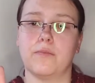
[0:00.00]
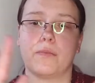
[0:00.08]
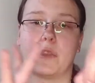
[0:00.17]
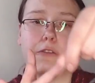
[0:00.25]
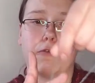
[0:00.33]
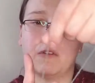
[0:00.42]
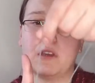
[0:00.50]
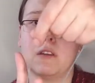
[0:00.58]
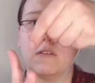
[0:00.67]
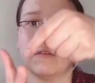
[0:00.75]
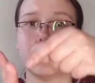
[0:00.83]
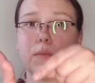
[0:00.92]

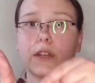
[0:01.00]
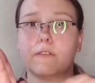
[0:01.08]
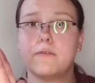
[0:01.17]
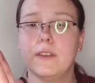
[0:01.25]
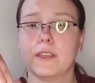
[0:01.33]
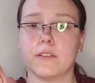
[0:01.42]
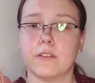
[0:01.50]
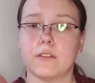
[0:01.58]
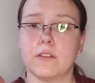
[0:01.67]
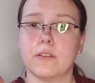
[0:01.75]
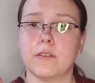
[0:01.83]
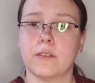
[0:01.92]
around the middle
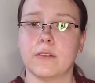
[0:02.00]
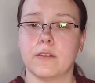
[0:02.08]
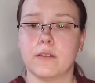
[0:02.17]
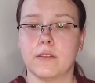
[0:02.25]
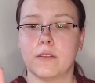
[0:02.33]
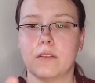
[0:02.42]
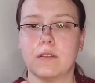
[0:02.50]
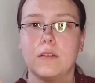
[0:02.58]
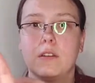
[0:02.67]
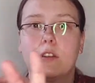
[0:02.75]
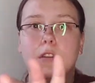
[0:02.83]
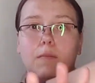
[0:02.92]
finger,
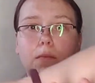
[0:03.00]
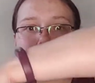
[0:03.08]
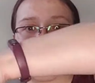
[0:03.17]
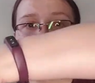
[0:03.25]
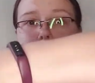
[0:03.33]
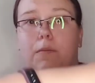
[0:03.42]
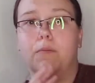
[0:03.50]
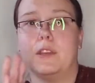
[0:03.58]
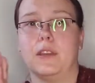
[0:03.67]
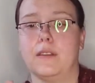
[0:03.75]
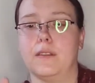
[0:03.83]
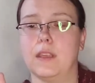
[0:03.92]
back
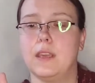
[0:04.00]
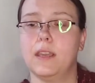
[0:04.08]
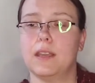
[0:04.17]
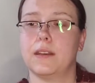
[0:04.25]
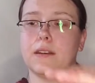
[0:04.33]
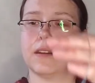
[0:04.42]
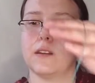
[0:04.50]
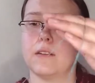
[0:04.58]
behind the hand.